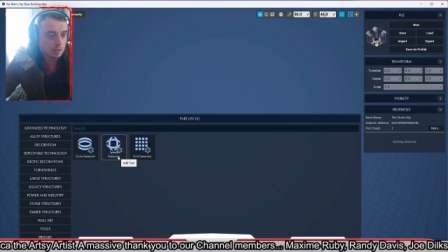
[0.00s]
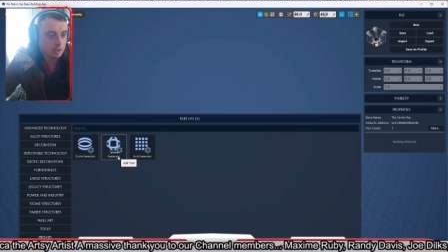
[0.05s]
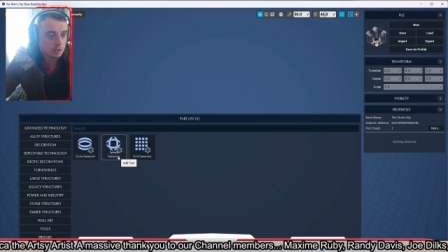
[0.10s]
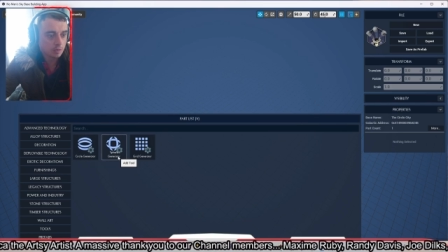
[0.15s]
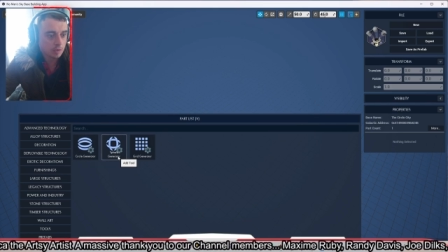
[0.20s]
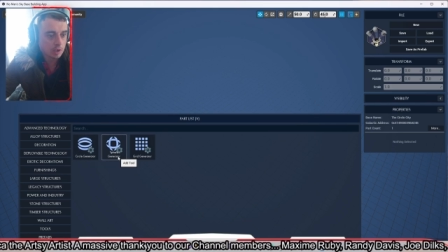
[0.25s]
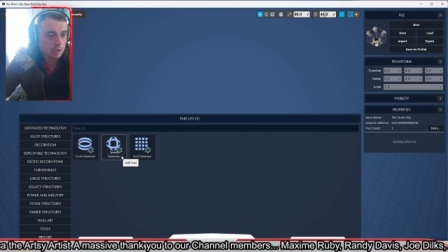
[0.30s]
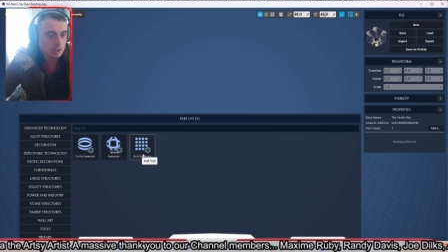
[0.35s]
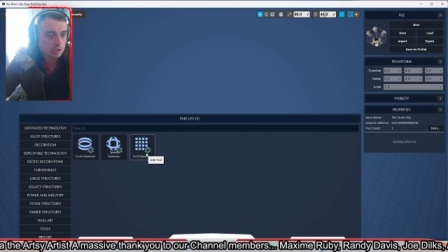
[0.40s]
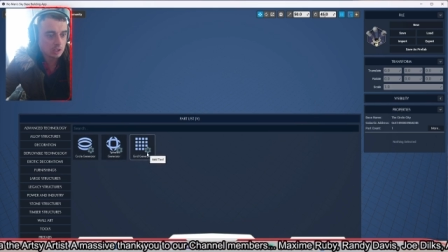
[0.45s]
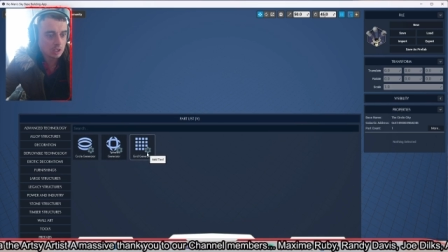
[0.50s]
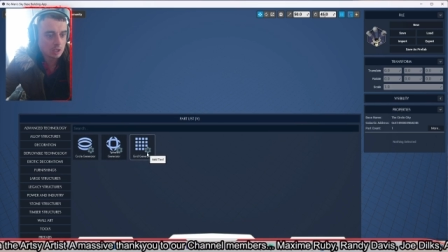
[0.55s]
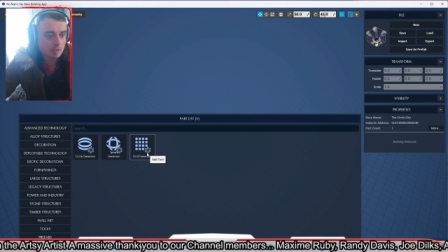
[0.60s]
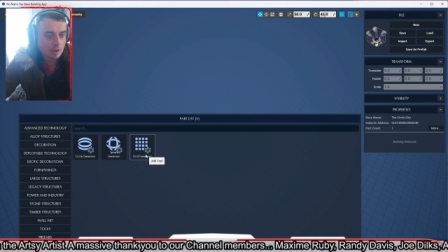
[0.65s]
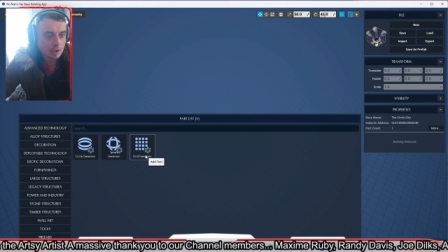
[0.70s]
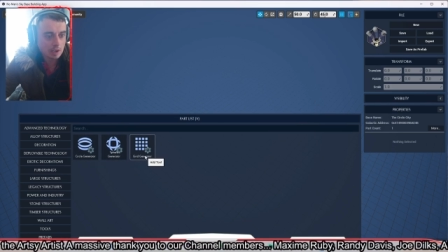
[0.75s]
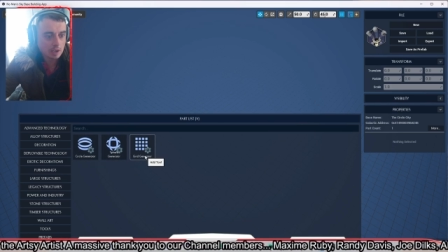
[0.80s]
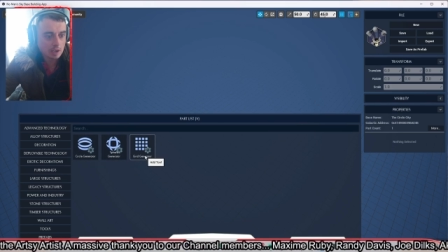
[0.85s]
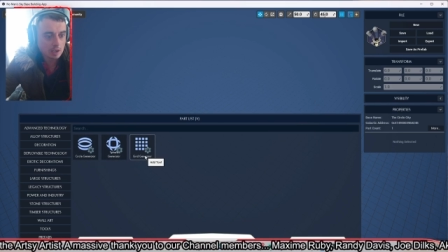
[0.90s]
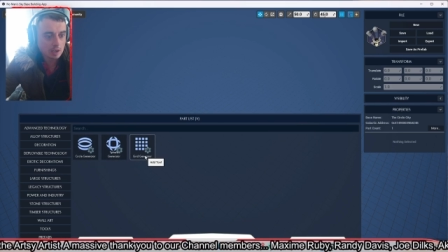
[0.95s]
sphere
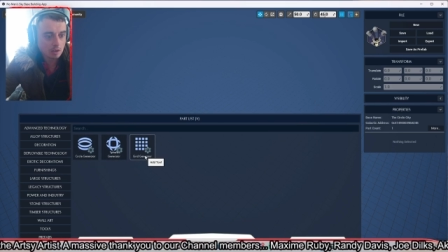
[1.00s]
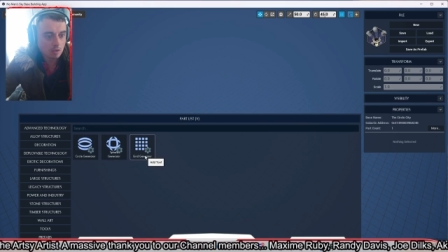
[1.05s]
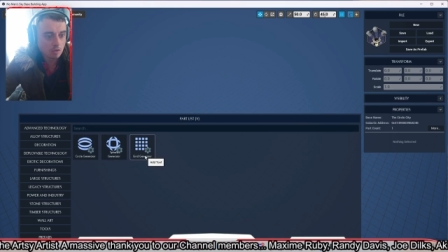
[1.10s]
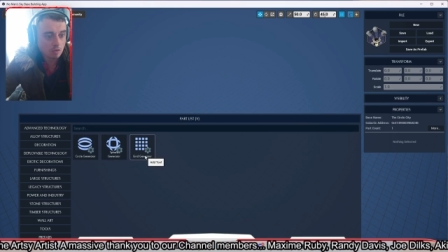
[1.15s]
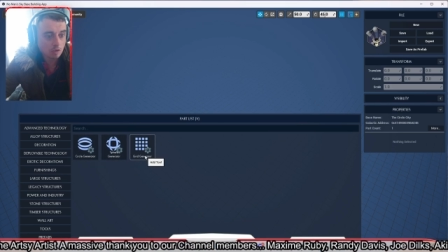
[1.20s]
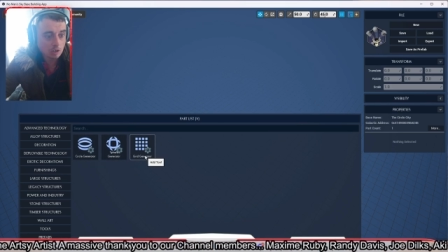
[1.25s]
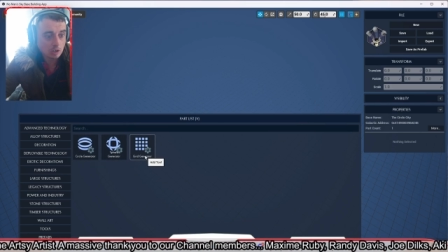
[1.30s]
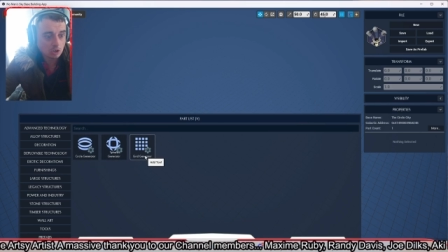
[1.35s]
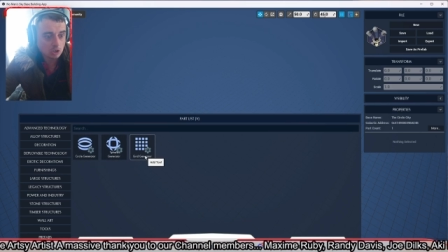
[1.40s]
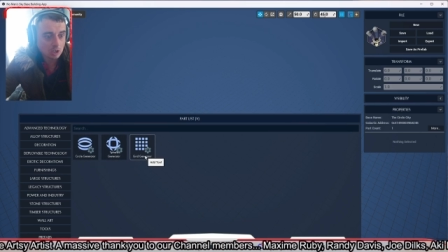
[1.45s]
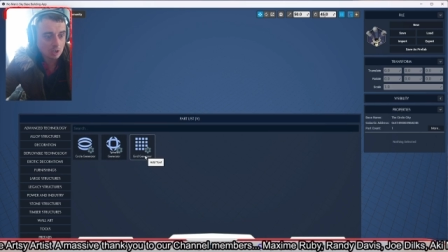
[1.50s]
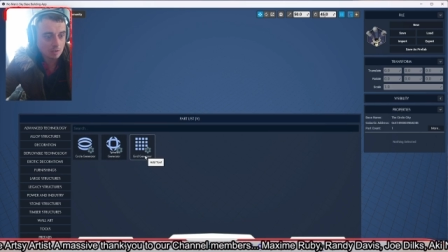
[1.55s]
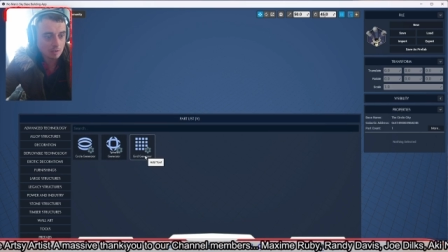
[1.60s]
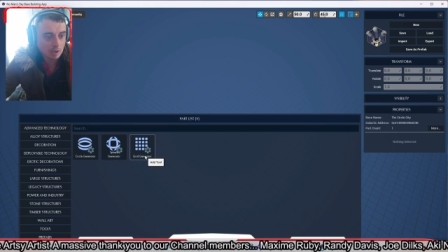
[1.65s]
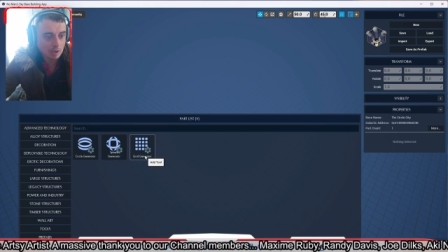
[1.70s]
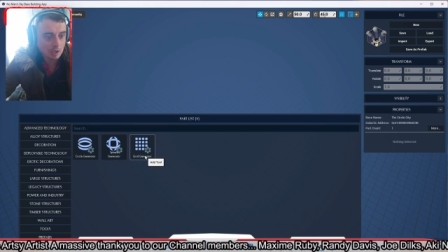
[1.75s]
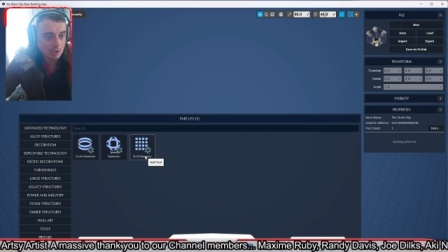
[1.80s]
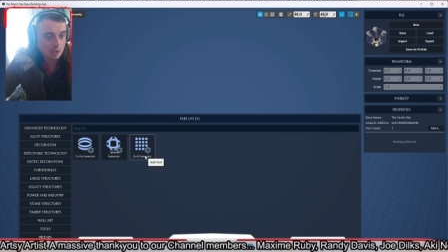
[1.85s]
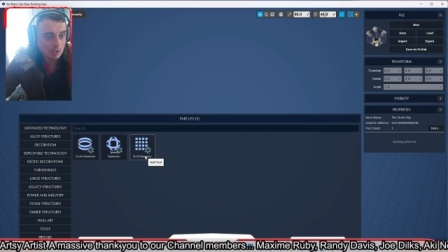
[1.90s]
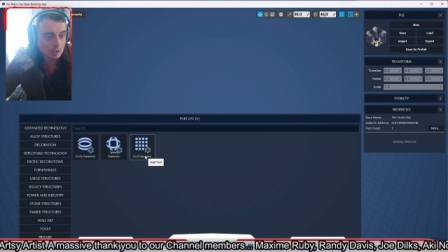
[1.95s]
generator, grid
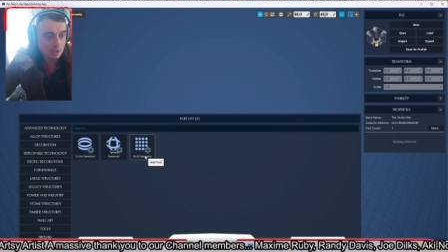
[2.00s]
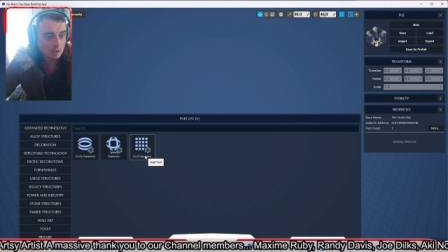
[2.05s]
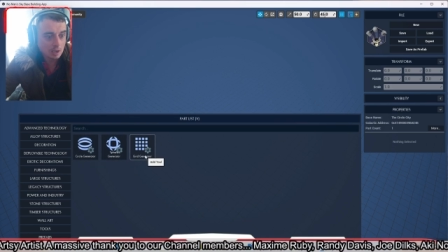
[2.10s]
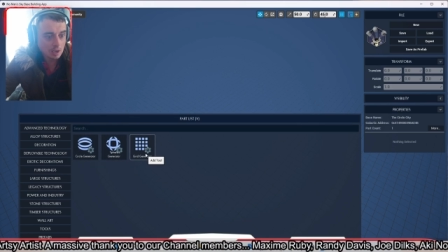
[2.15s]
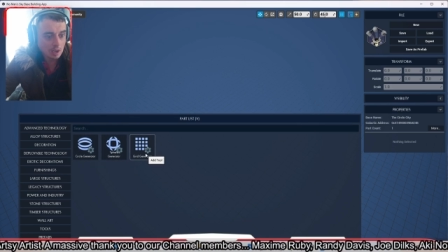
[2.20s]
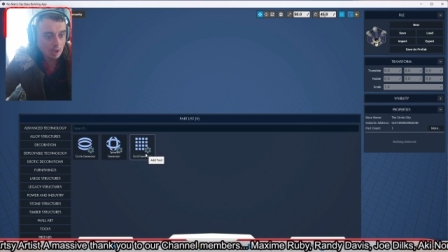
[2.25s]
generator.